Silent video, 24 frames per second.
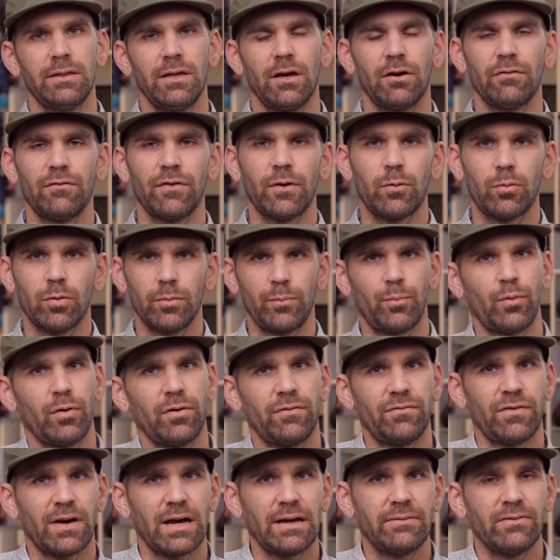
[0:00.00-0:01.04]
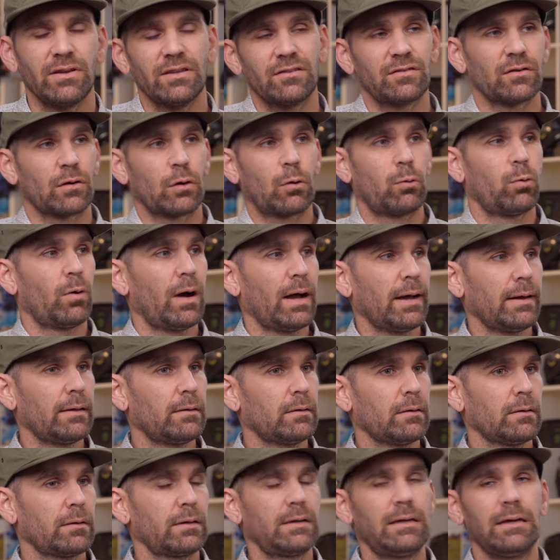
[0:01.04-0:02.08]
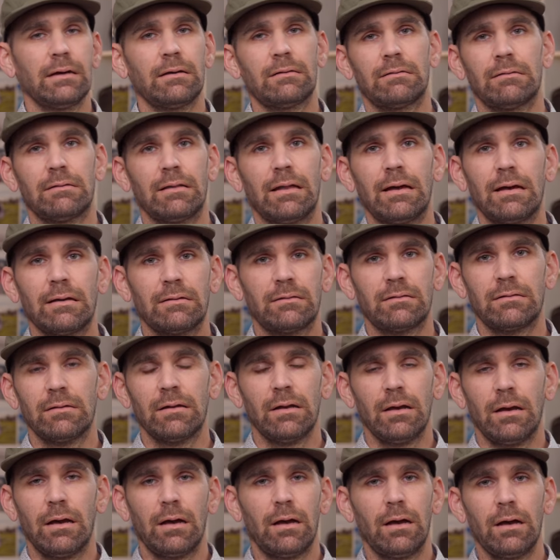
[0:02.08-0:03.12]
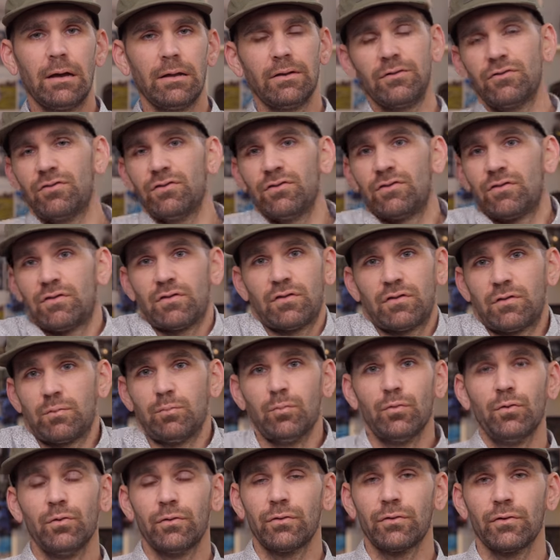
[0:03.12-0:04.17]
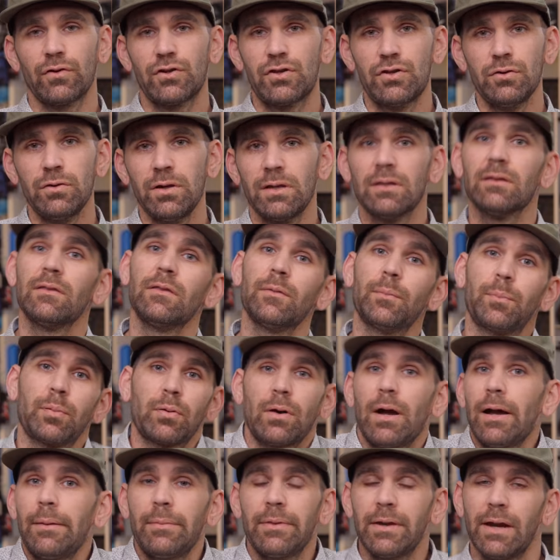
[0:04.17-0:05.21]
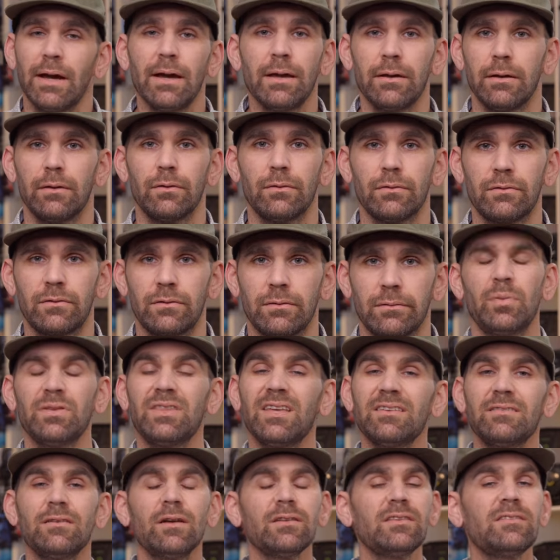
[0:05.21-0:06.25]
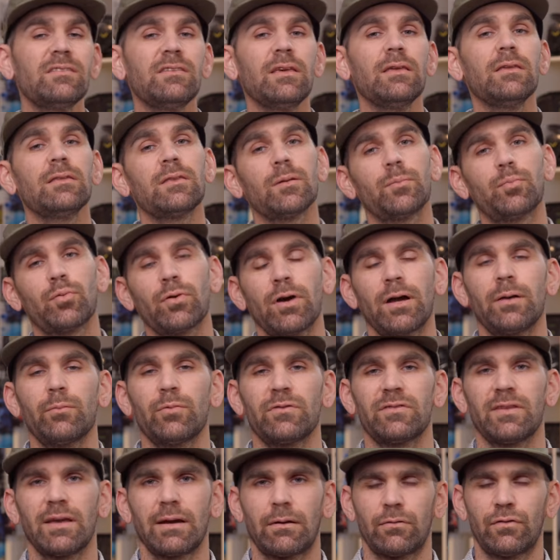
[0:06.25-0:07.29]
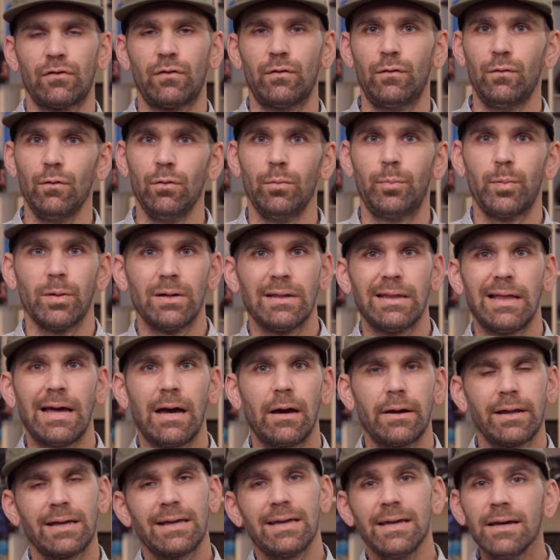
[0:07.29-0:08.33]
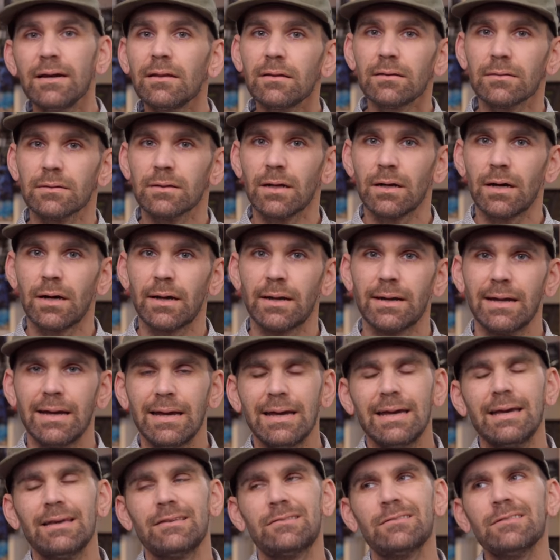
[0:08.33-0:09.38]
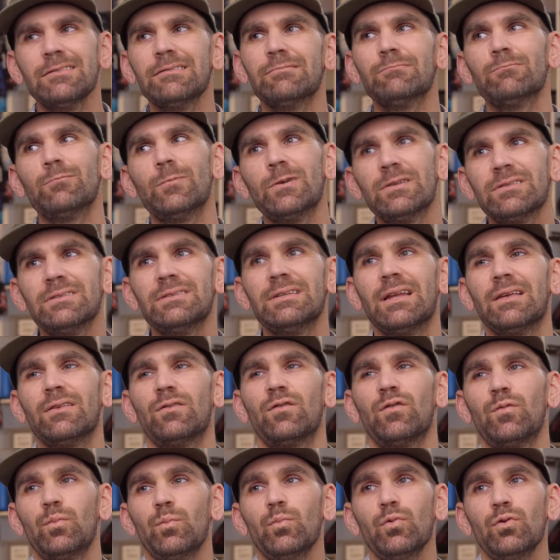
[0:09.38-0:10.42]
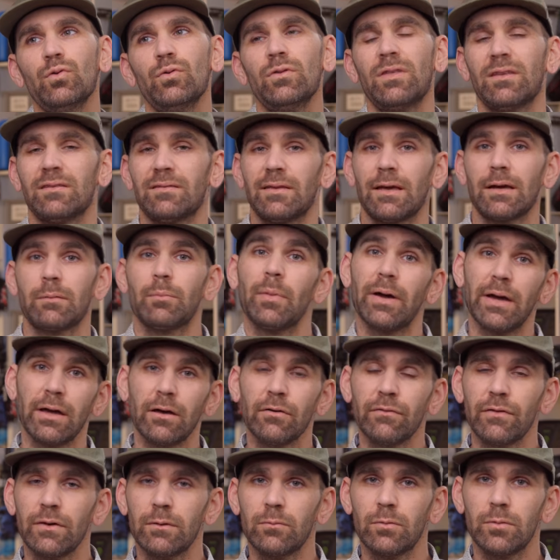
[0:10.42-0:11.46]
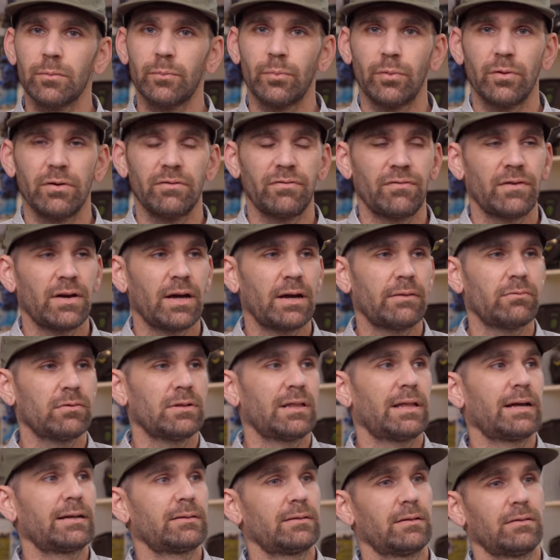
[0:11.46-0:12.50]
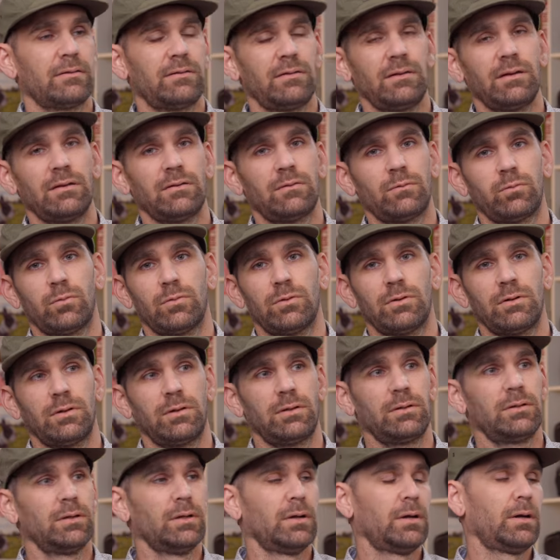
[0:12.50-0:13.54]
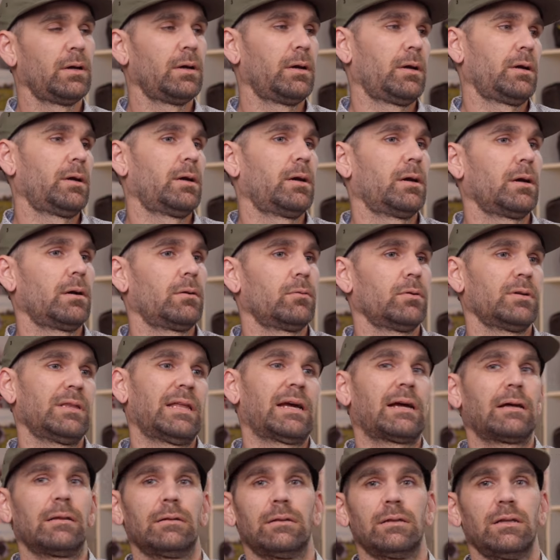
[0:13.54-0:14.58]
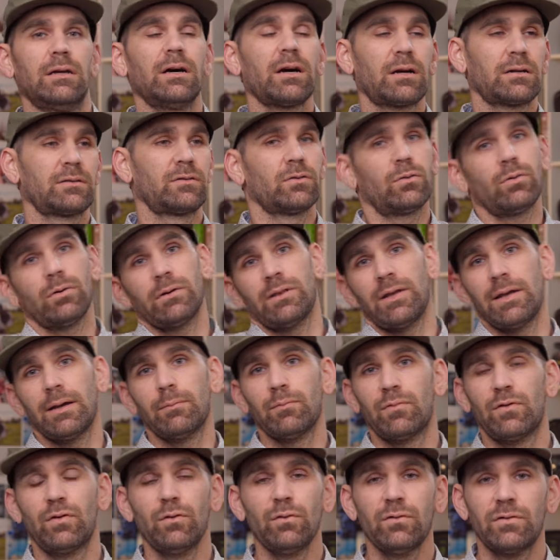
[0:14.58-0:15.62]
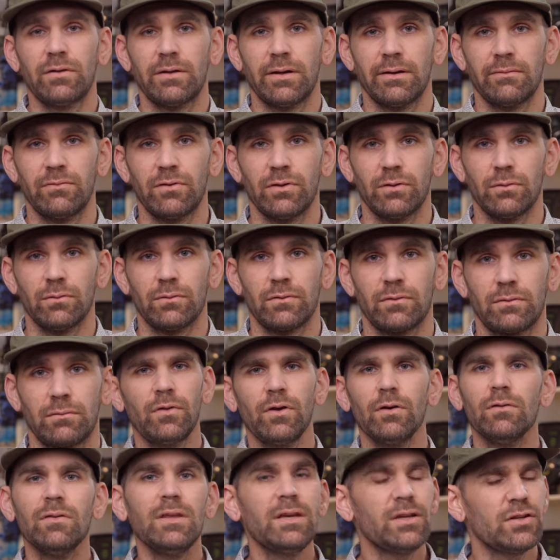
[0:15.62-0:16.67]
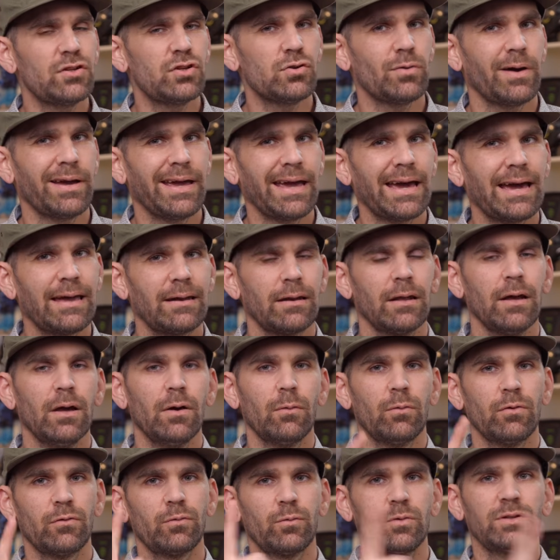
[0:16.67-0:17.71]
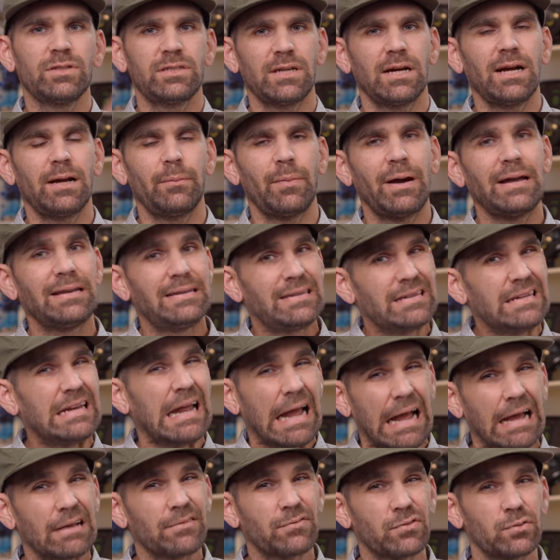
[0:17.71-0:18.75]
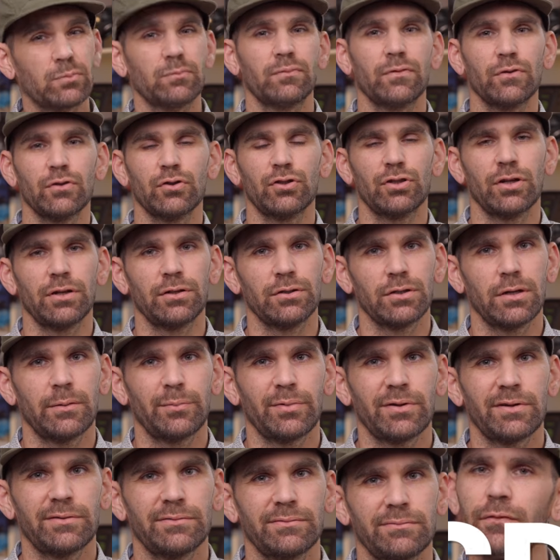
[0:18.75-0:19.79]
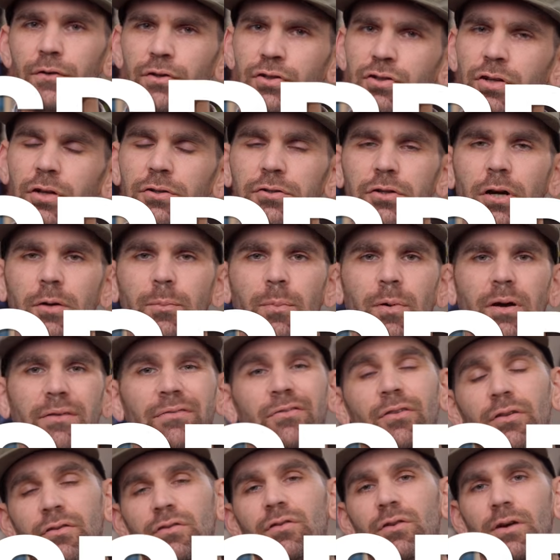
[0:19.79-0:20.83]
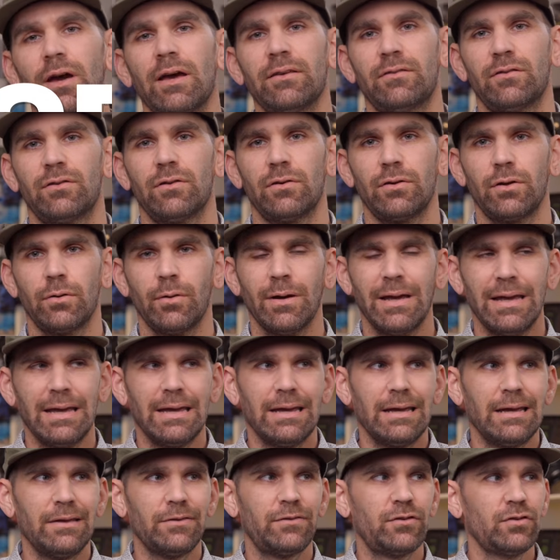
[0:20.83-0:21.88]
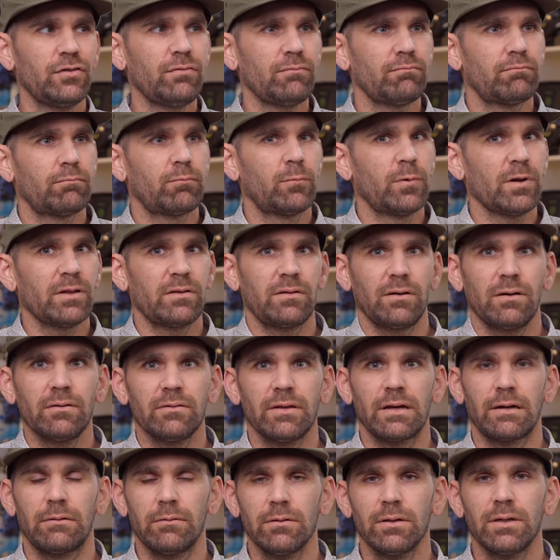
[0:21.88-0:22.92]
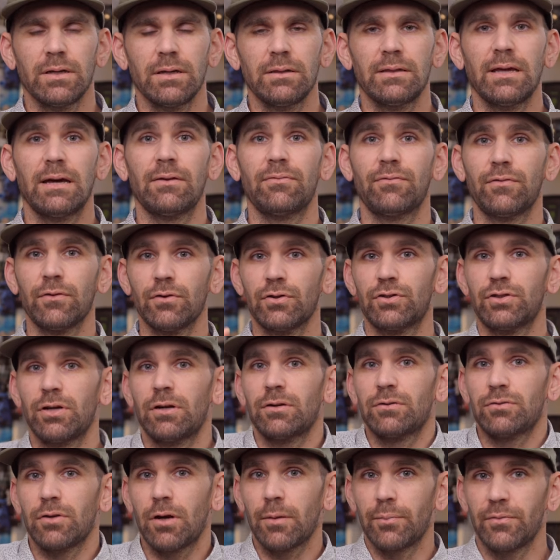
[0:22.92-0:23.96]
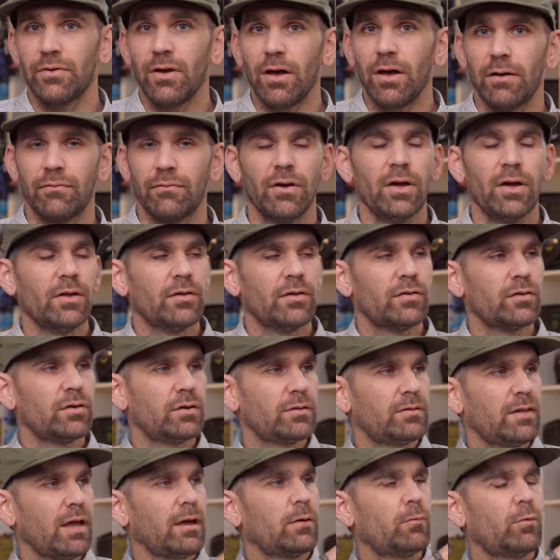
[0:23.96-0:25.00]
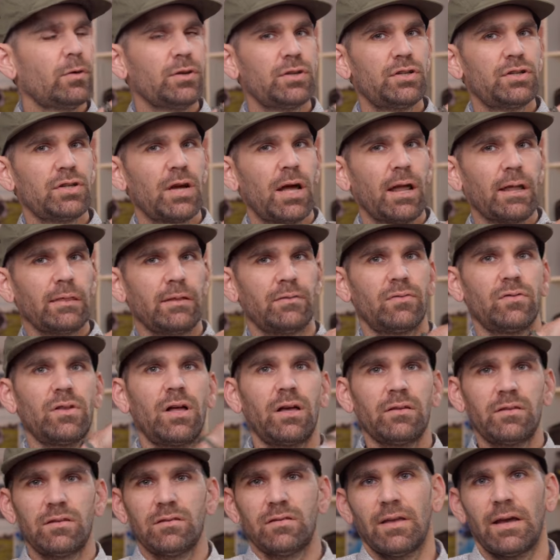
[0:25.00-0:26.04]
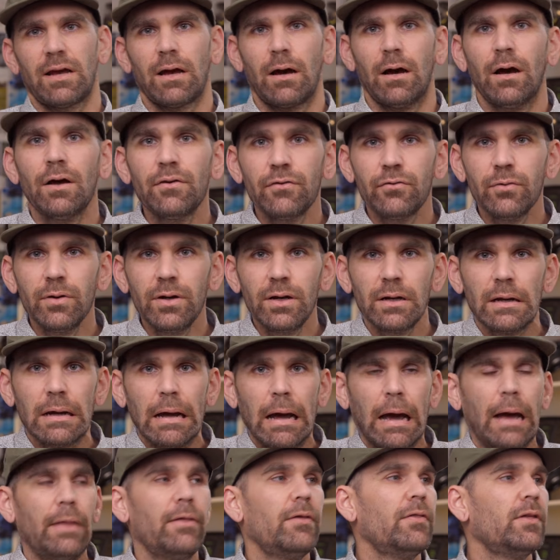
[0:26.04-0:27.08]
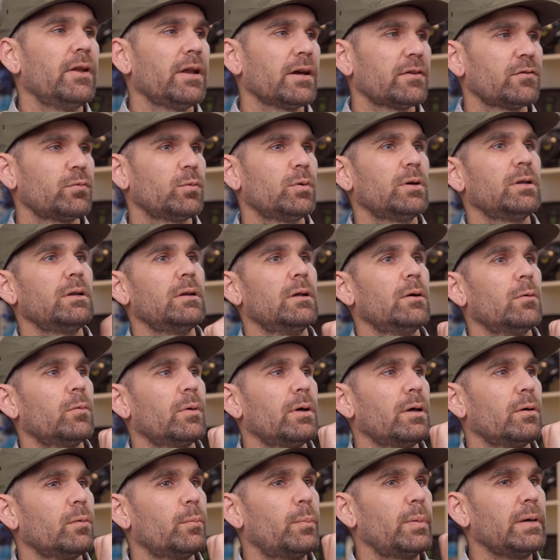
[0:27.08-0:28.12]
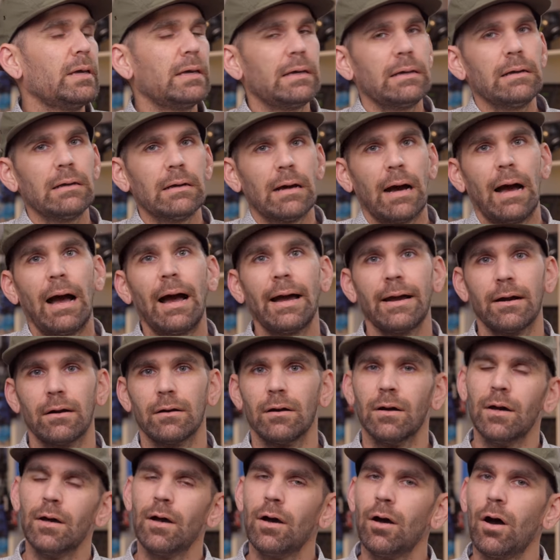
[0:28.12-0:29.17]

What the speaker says: the LV 1.5 is quieter, kicks less, and it's just smoother shooting than the Prime that I used. But that's not to say that the Prime was like super loud and kicked a lot. It just wasn't as smooth as like my LV 1.5 or like the CS1 or like a Lux or the M2s that I've used. The only issue I had was one time I did have some first shot drop off. First shot drop off, for those of you guys who don't know, is just what it sounds like, really. That first shot drops off. So you take one shot and the velocity is like 100, and then the next one will be higher.